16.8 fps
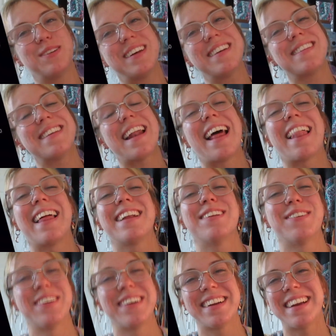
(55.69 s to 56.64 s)
lists and I like
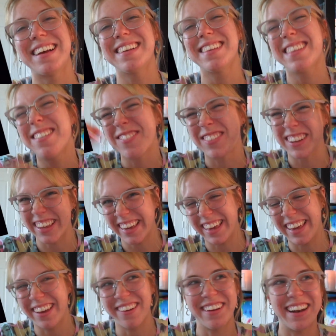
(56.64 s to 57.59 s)
to organize them really
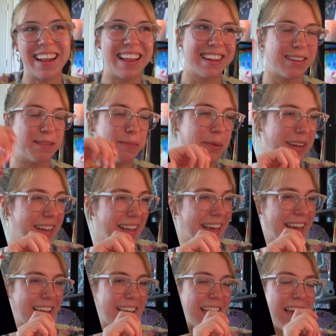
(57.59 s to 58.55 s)
cute, and I like to put
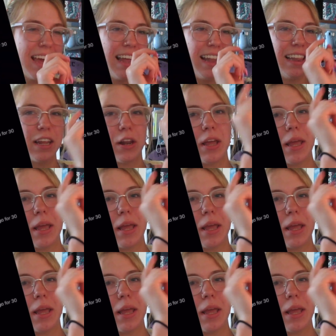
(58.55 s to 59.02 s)
like little